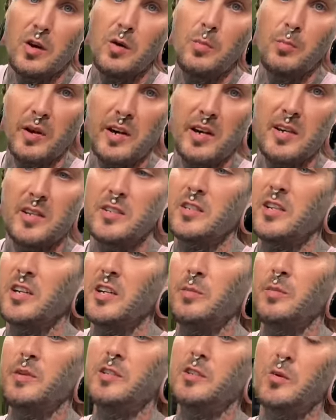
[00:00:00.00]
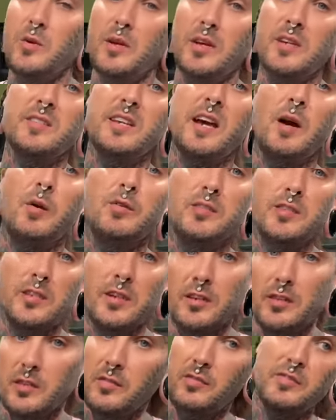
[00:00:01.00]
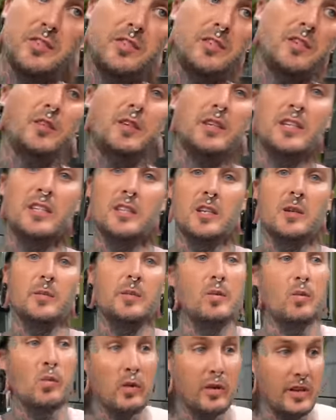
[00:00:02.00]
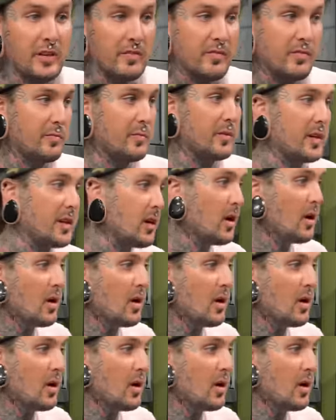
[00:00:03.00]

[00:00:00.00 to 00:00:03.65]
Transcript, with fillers: know, Brandon is gonna be doing his hours here at their facility. He's gonna be working for me